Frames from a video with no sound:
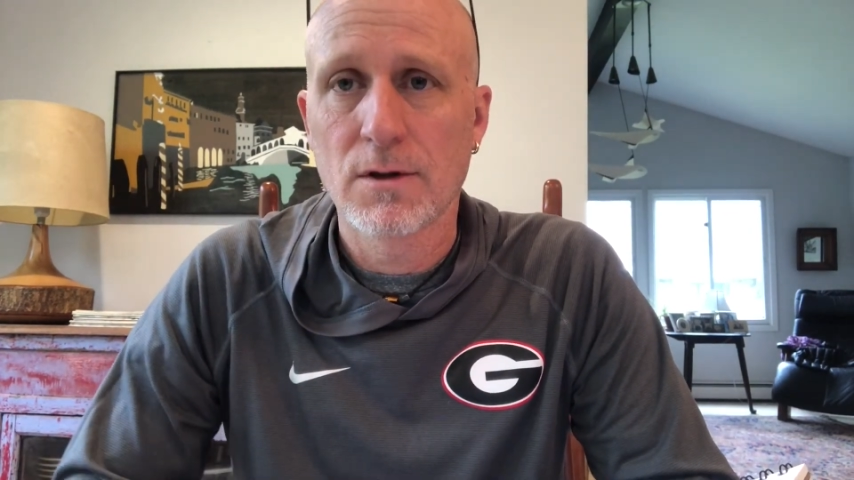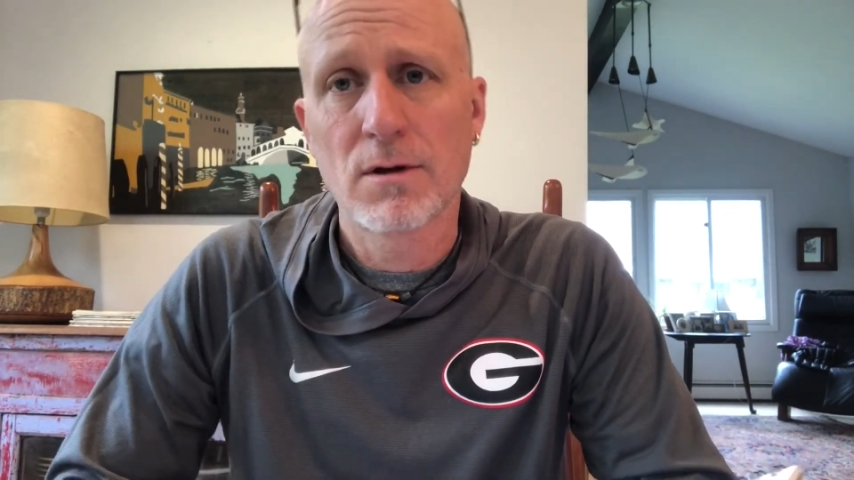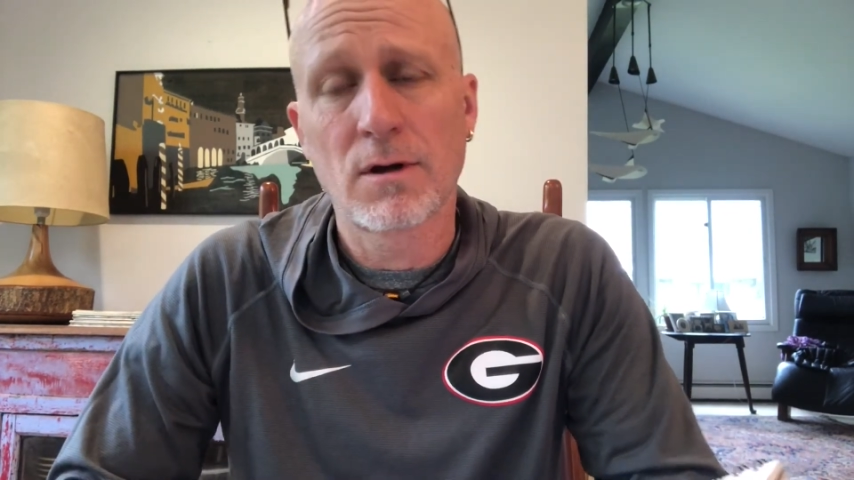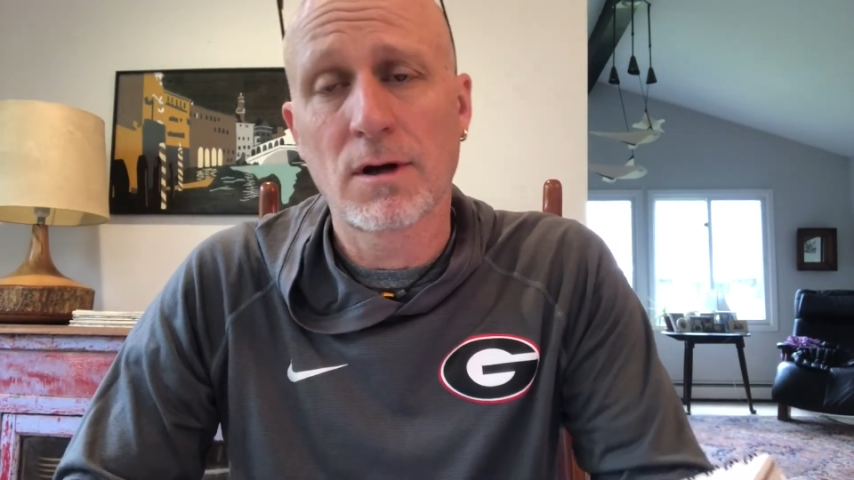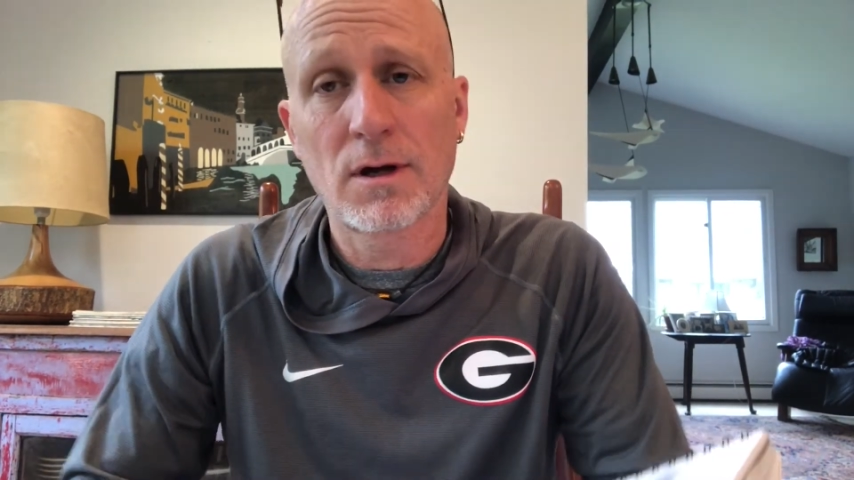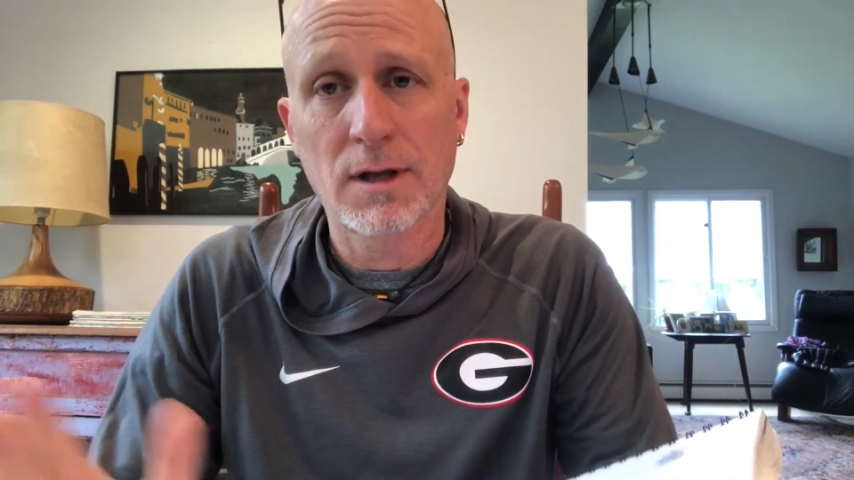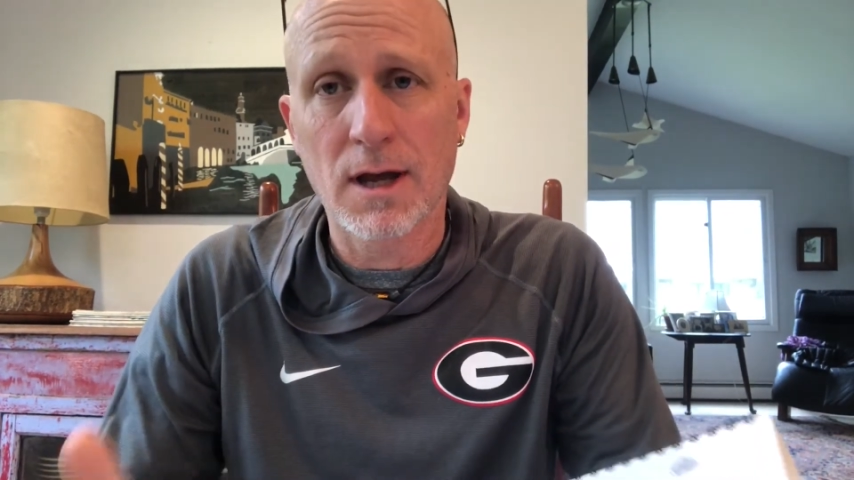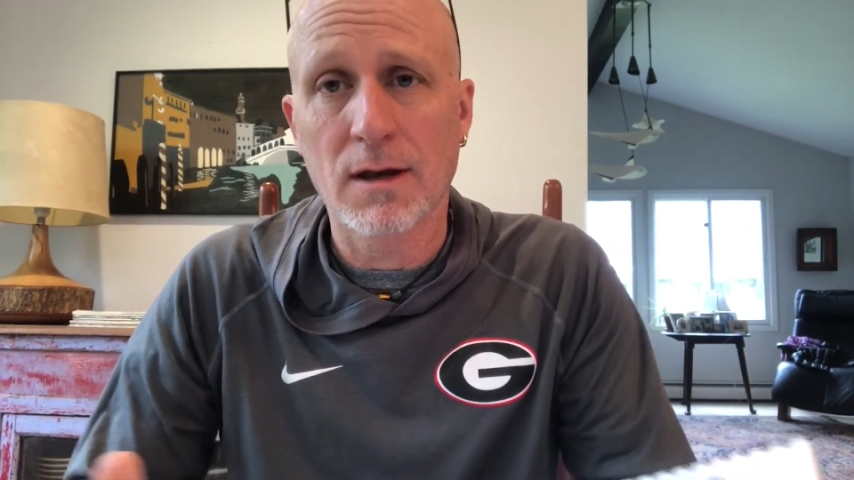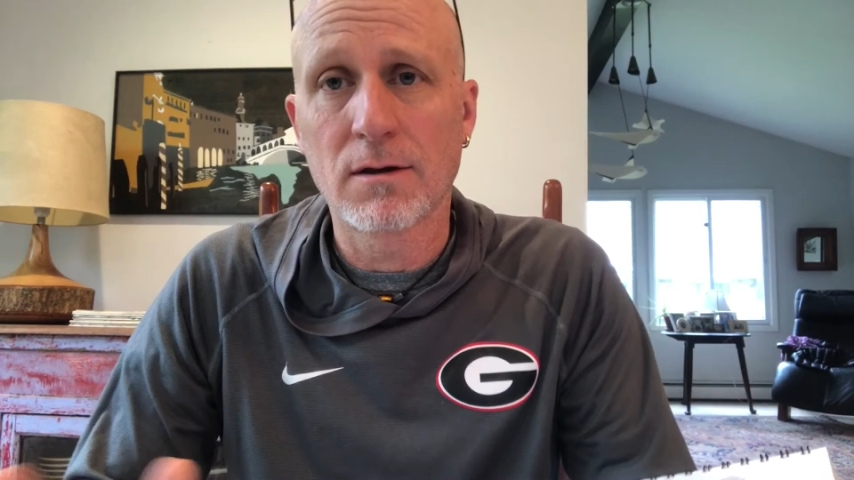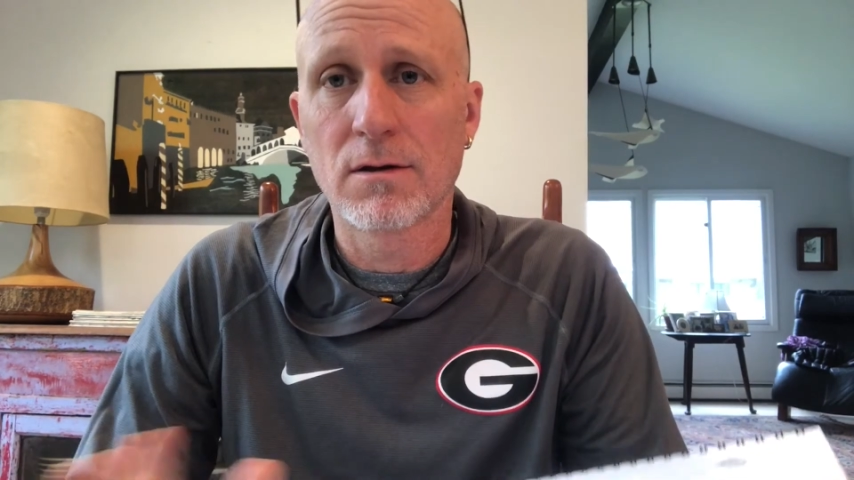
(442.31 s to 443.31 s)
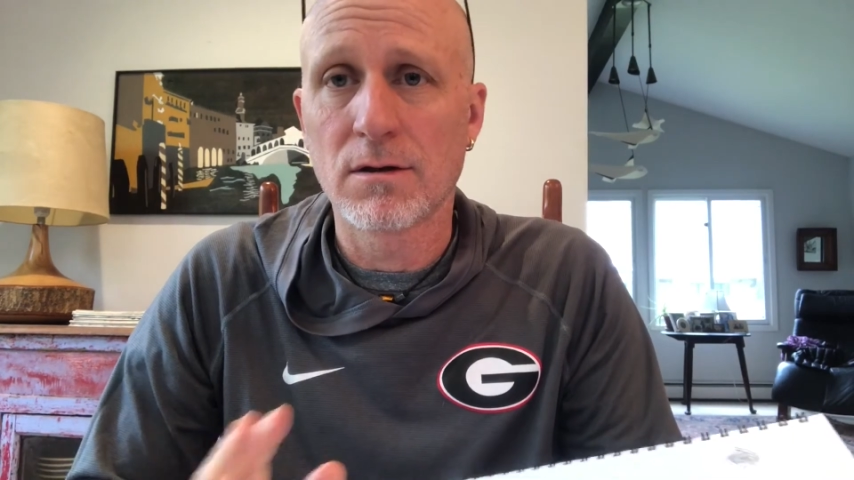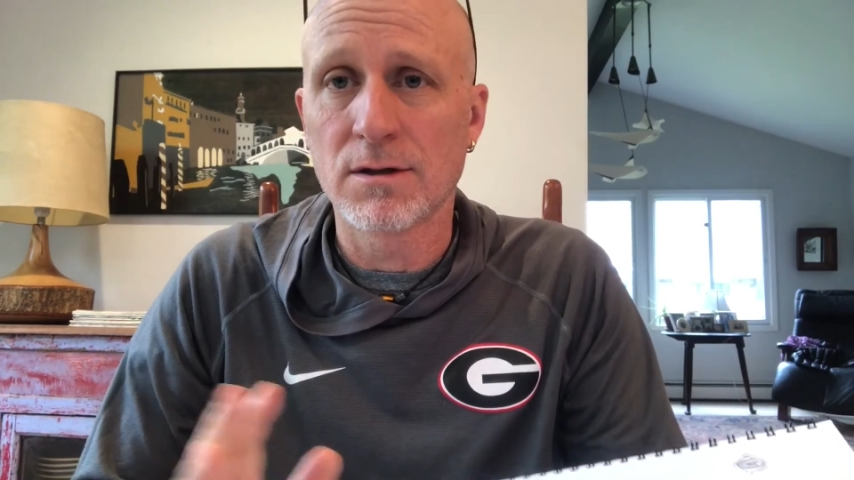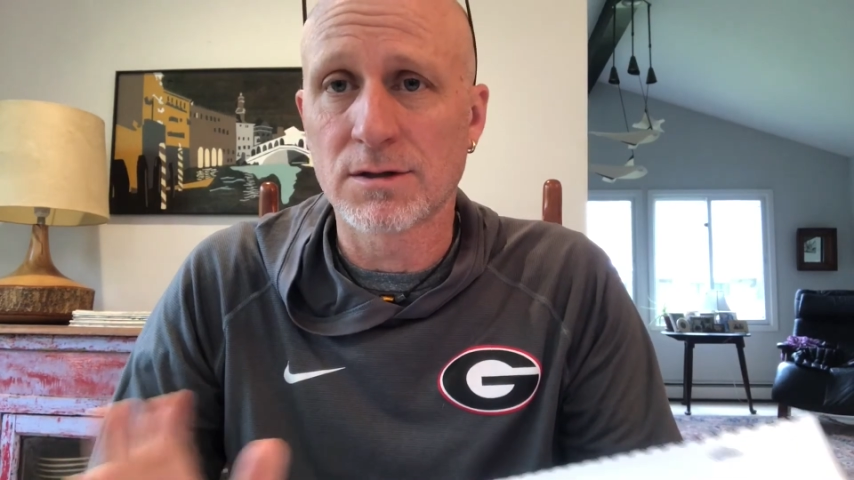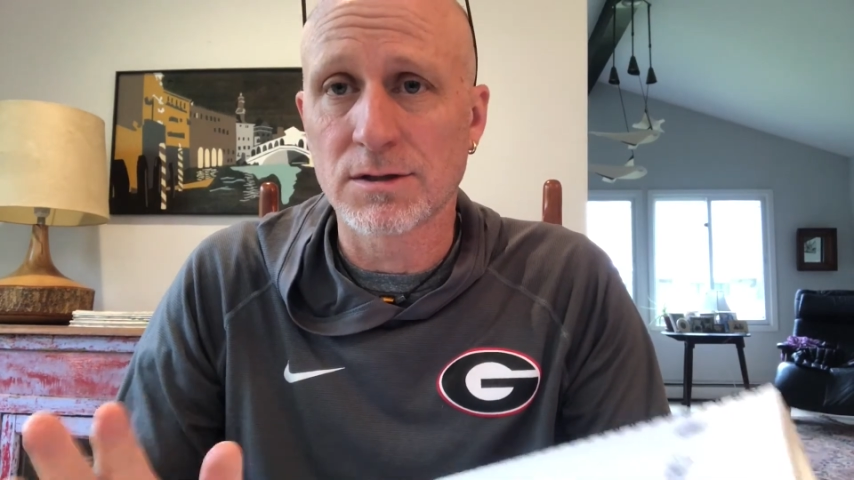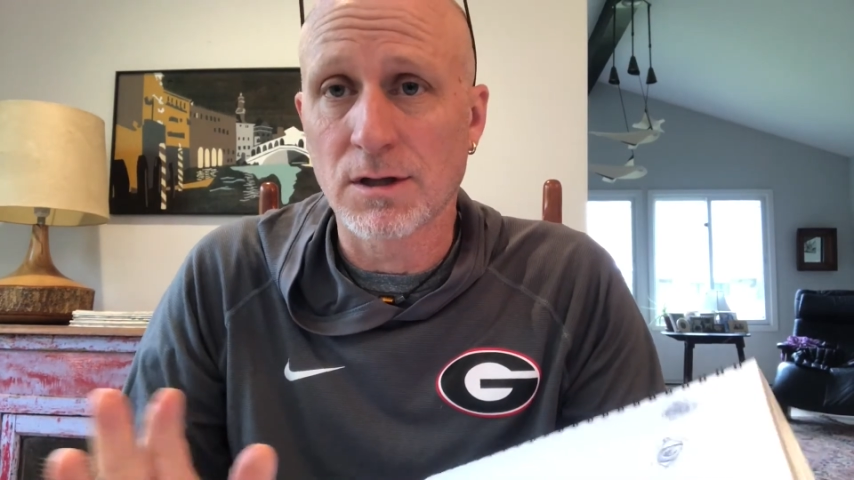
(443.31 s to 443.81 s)
And again,
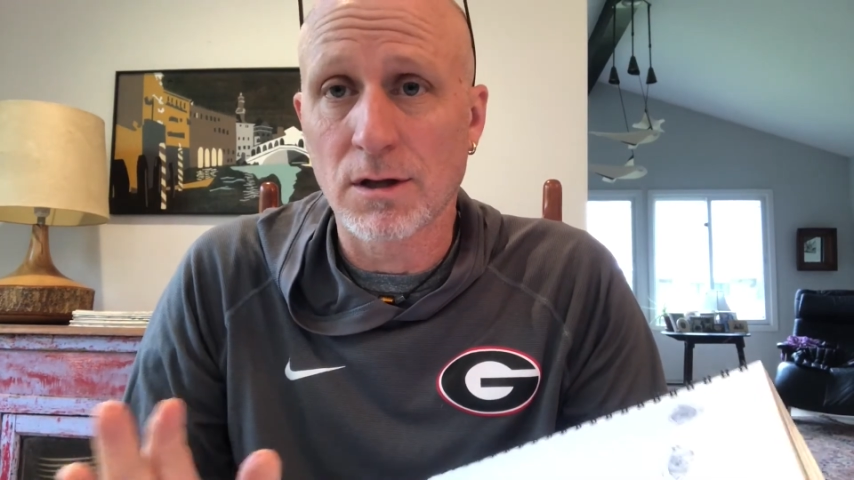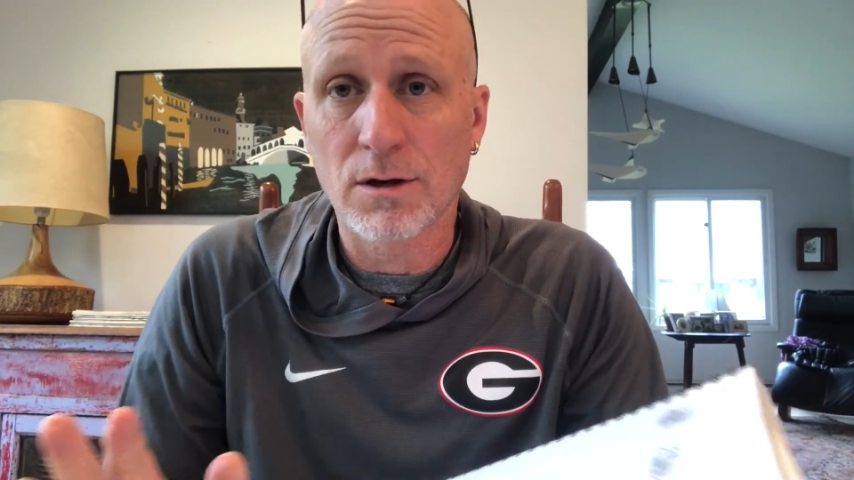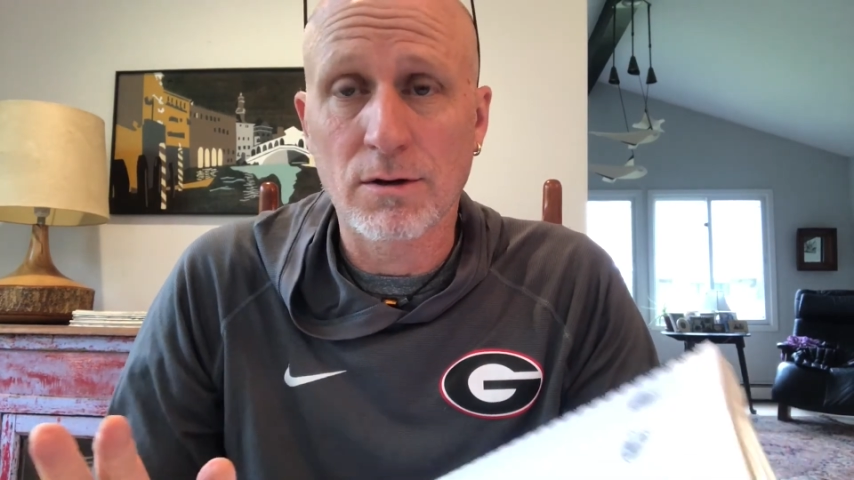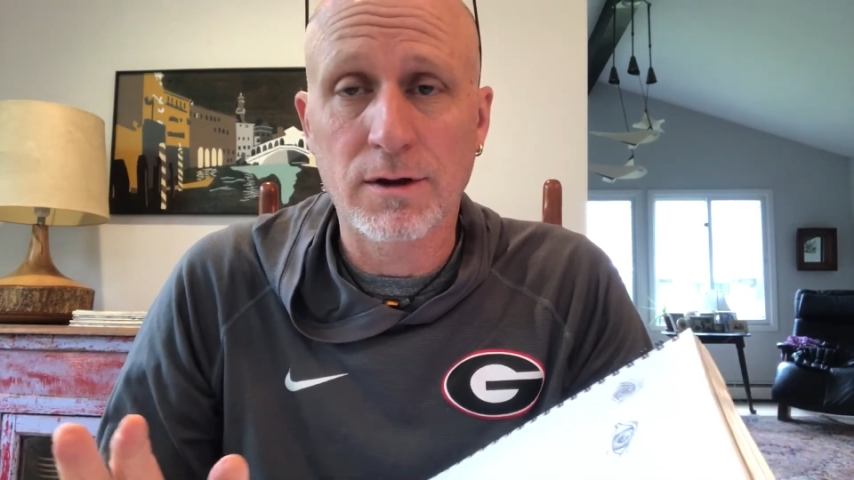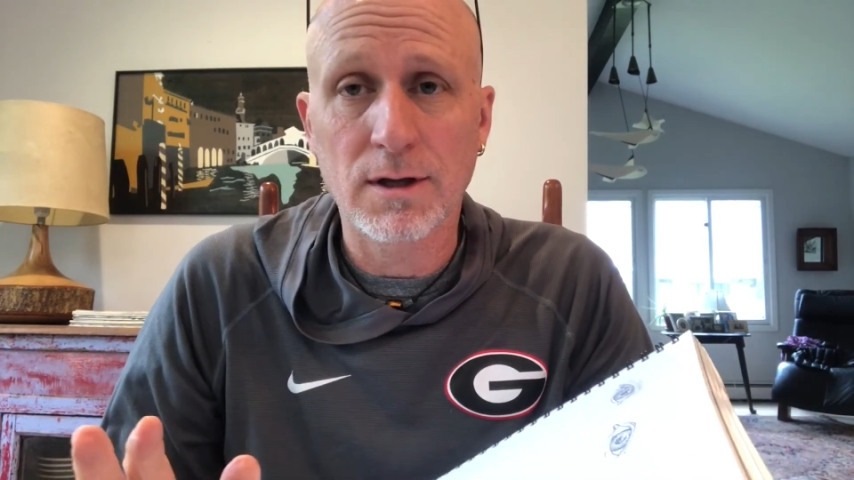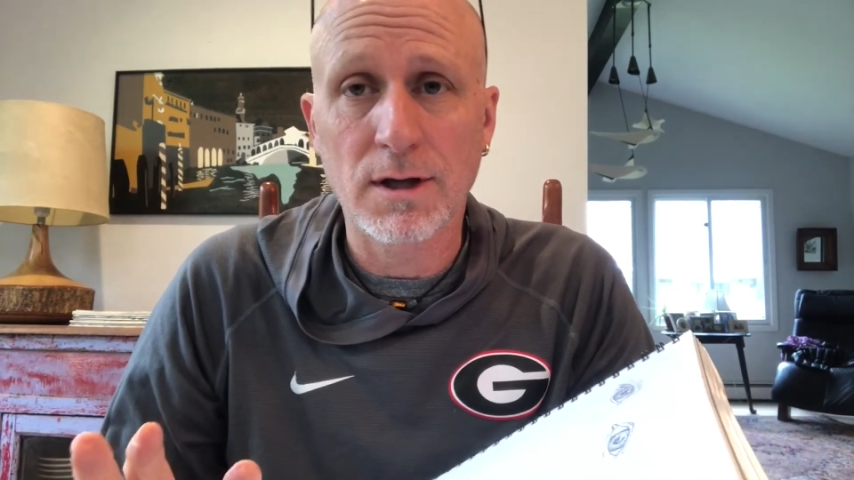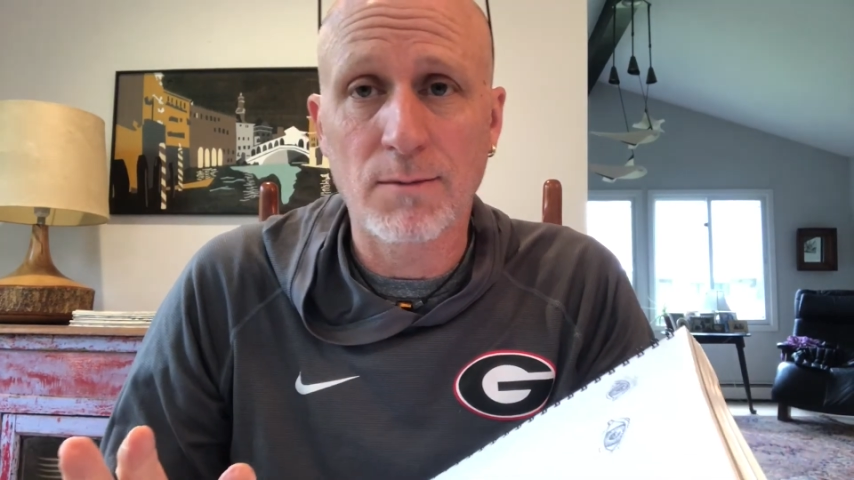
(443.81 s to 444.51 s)
this is the little thing that